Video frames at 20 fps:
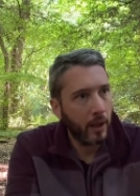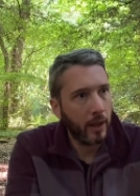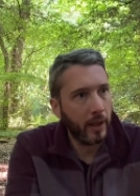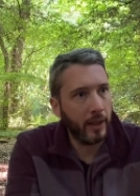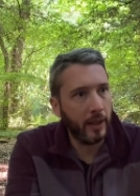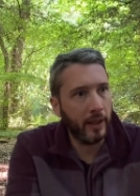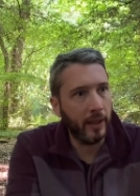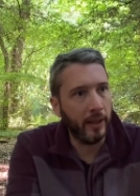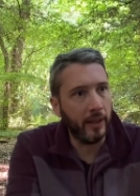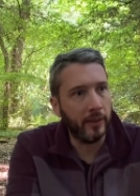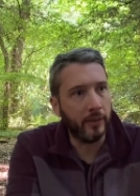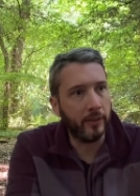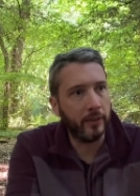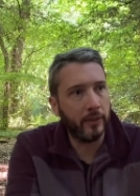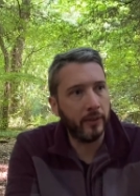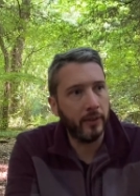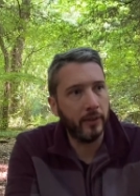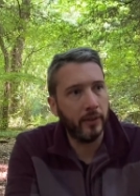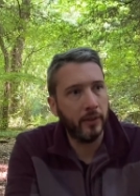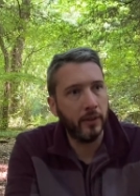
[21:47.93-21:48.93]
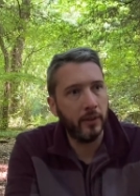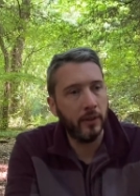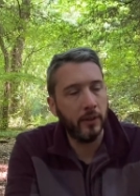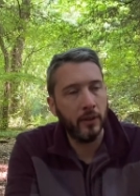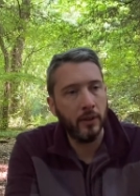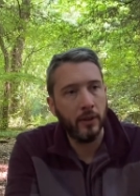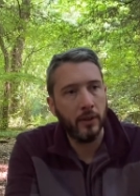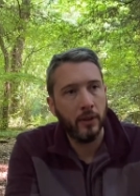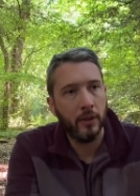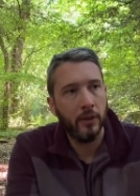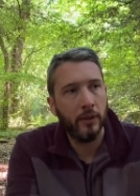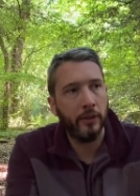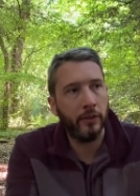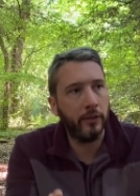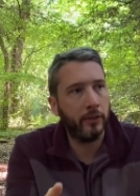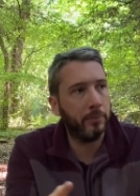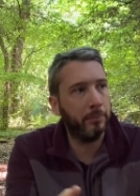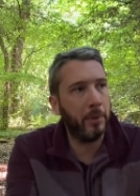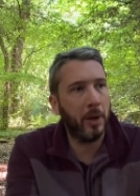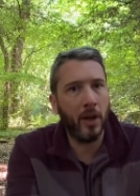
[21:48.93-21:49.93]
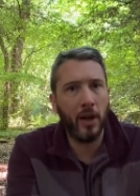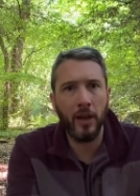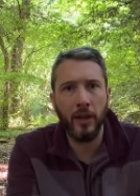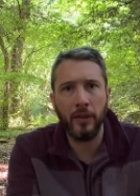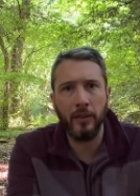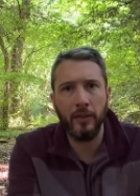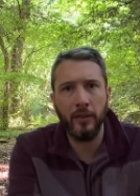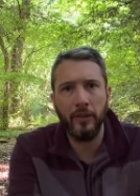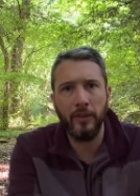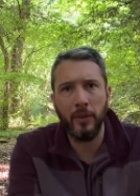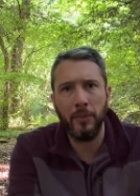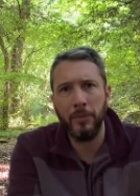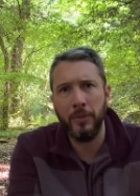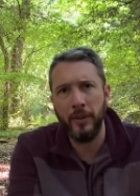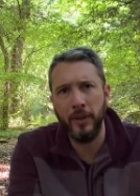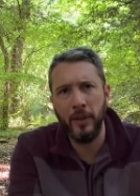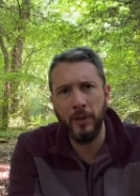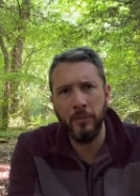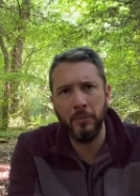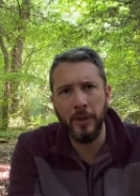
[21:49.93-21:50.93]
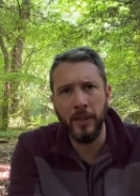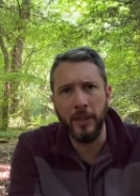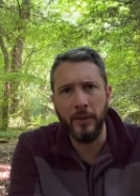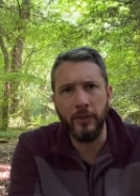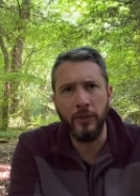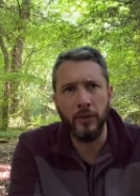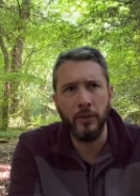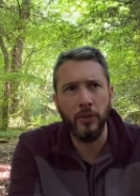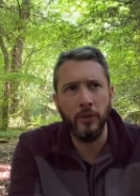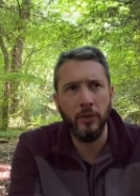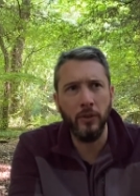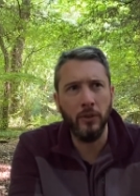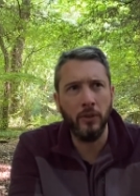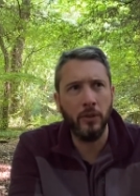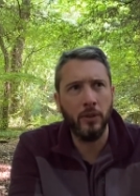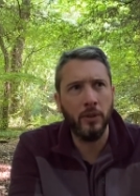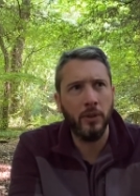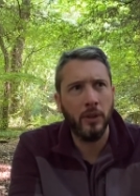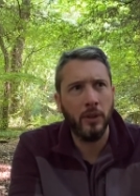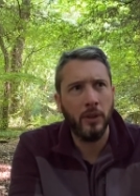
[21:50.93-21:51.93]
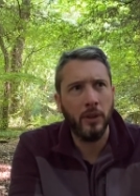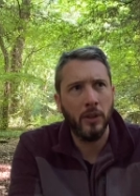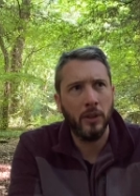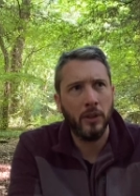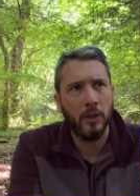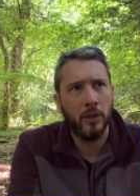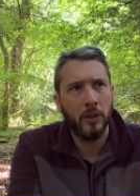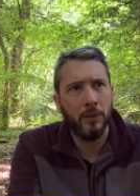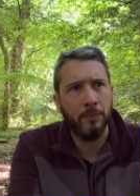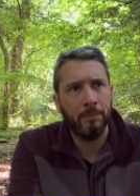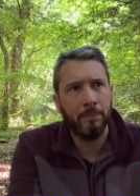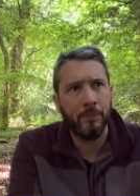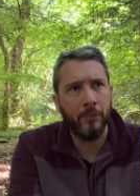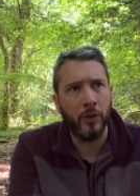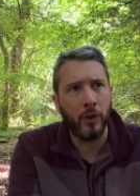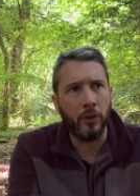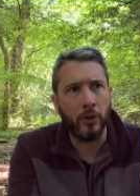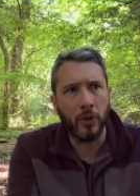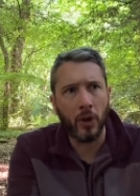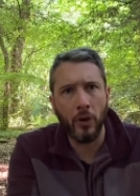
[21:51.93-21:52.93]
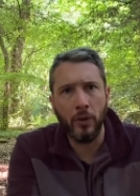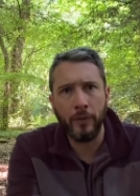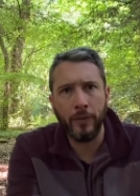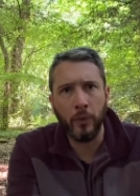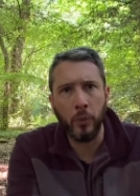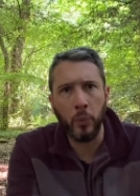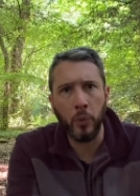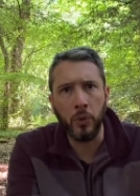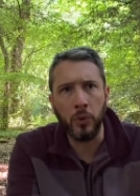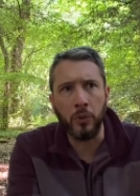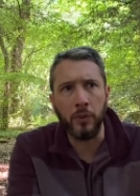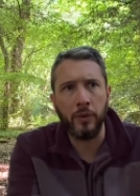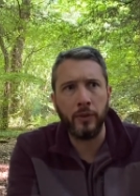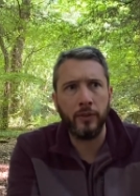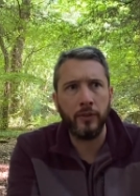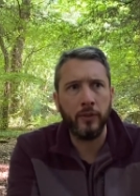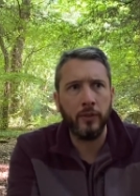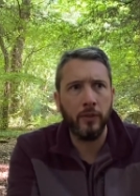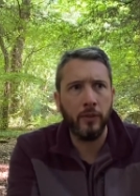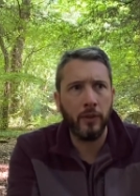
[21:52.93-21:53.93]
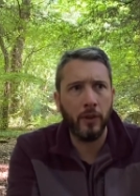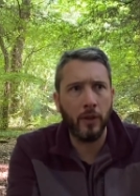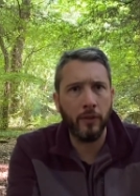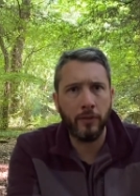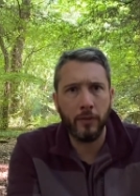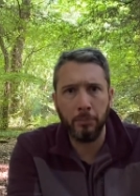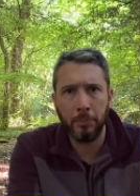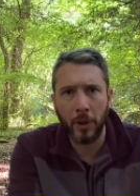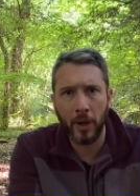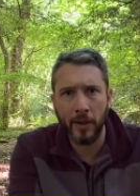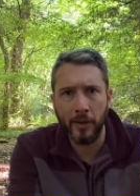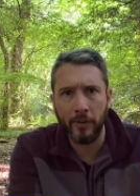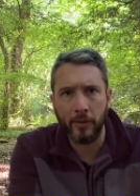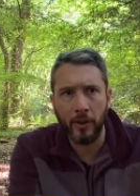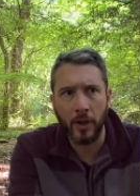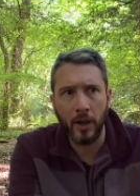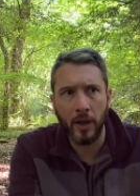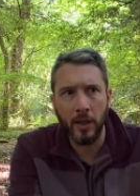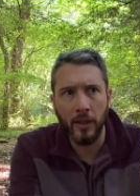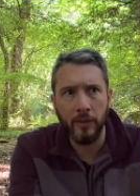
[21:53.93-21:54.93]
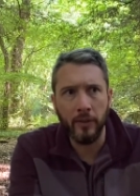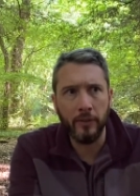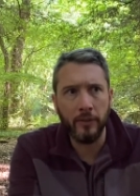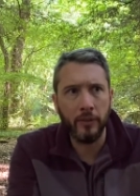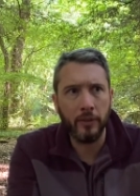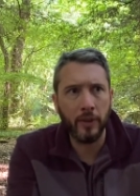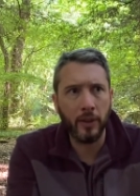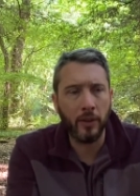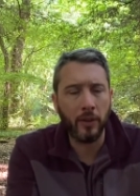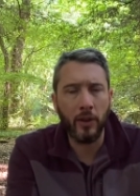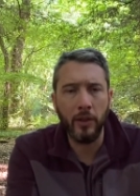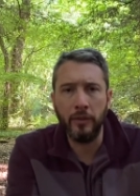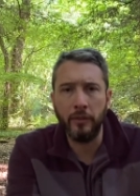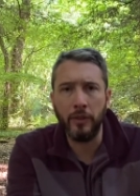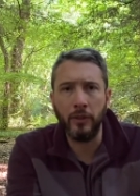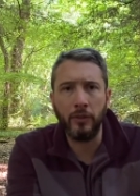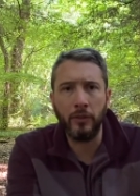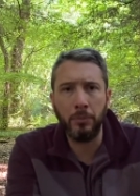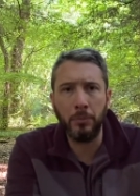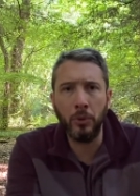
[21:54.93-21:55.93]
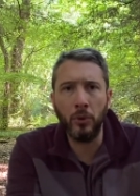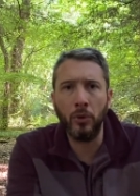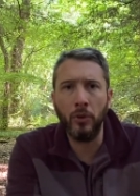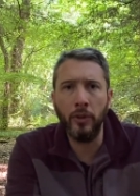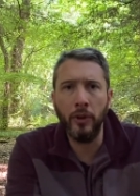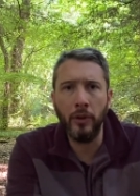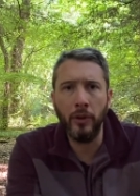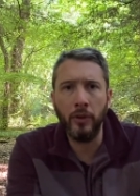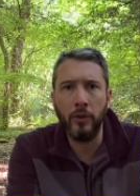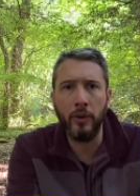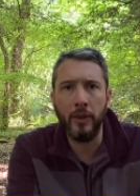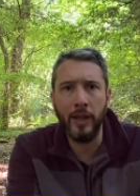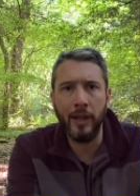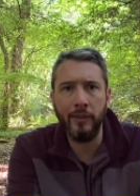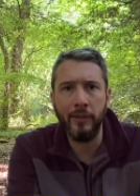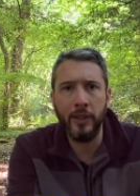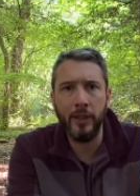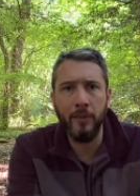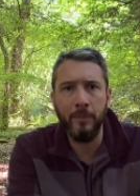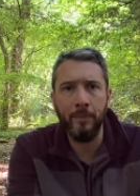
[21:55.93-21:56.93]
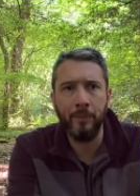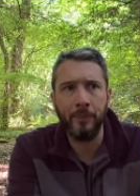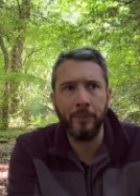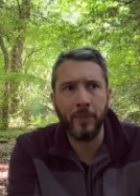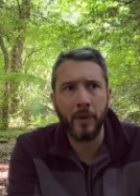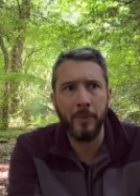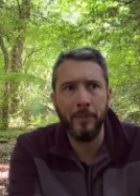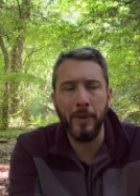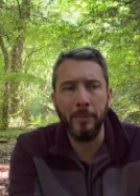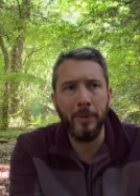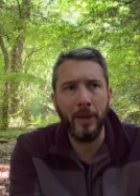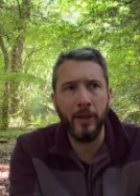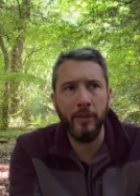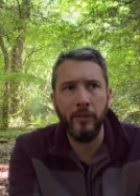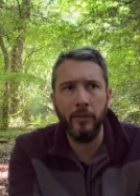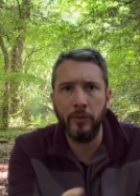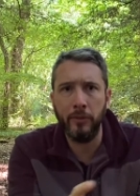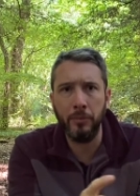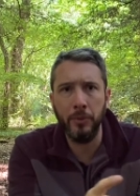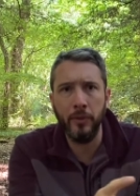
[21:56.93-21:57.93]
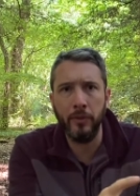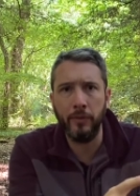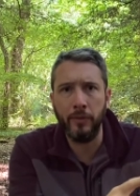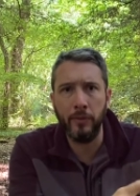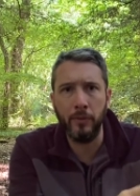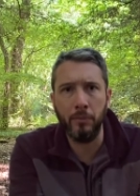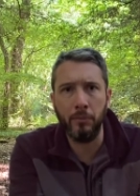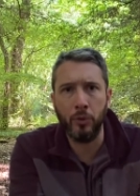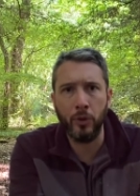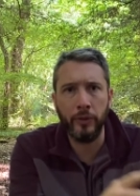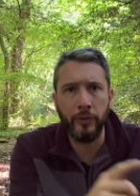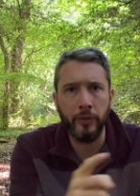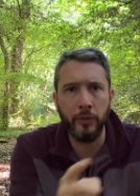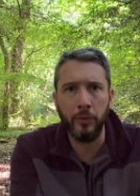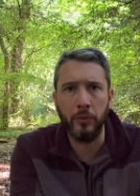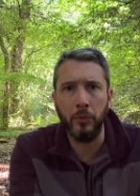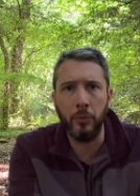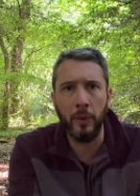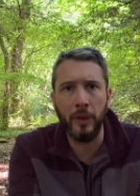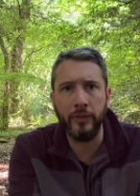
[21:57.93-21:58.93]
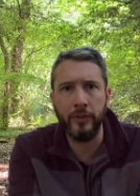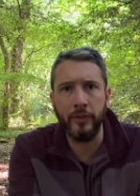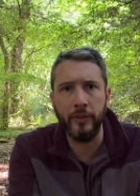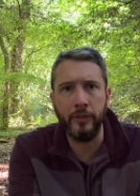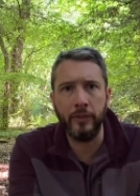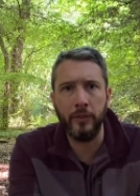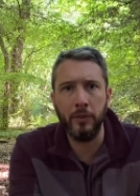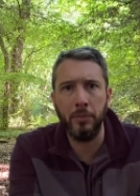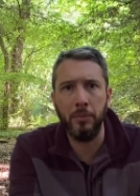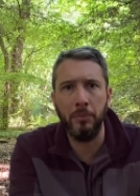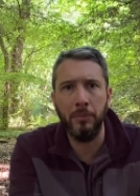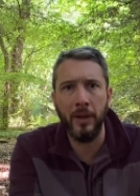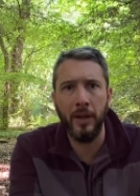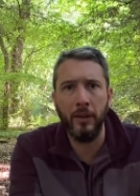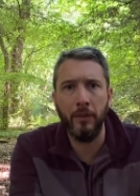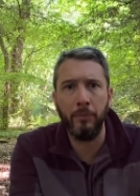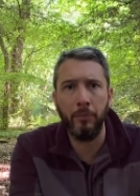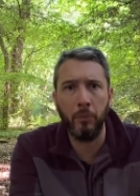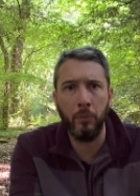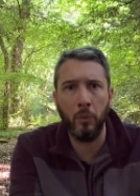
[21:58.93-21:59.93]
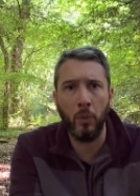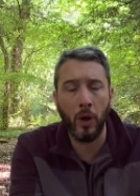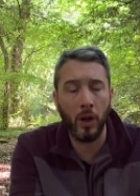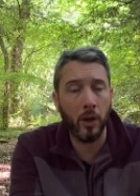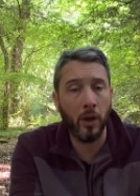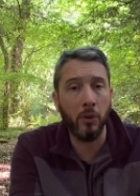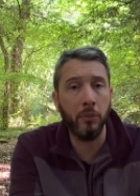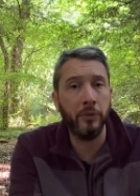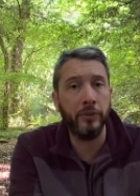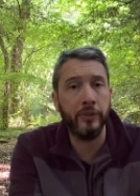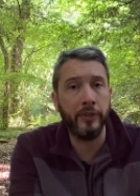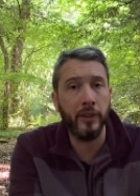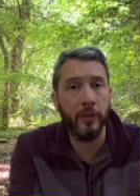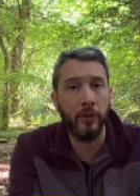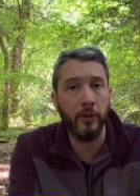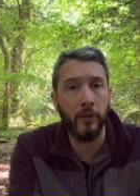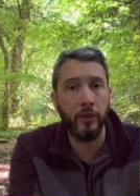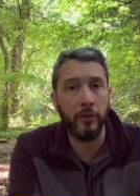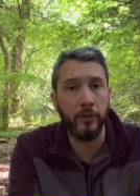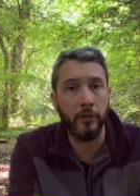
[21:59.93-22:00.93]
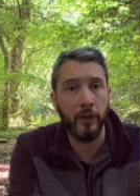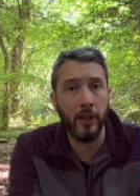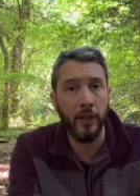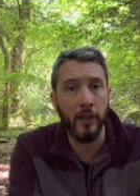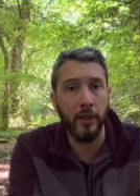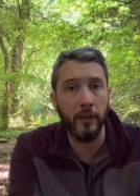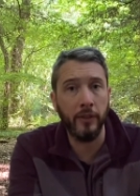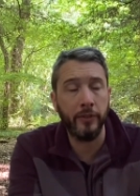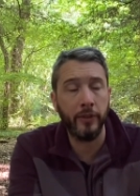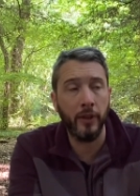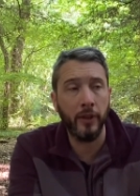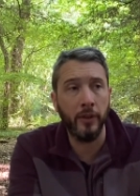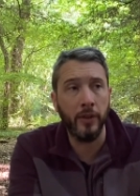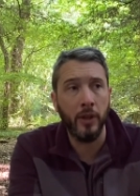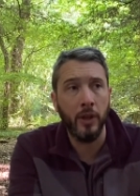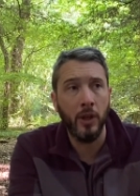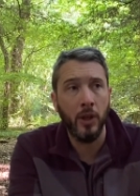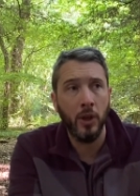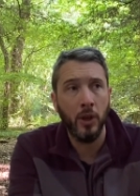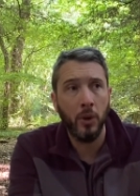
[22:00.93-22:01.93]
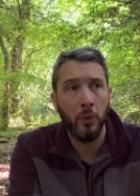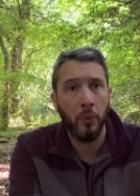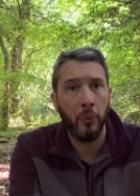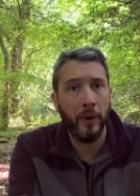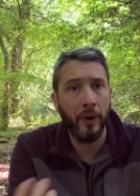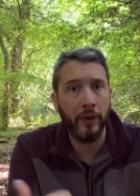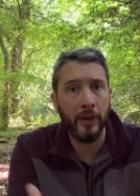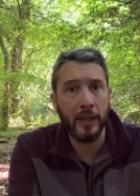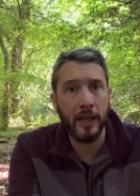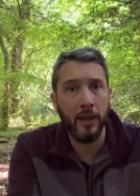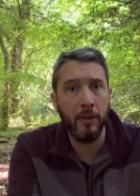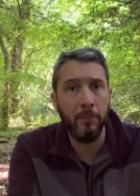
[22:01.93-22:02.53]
it sparked something in me to, you know, go for walks, go for bike rides, kind of explore the local area. My parents moved from Bristol to Weston-super-Mare while I was still in Australia, so when I came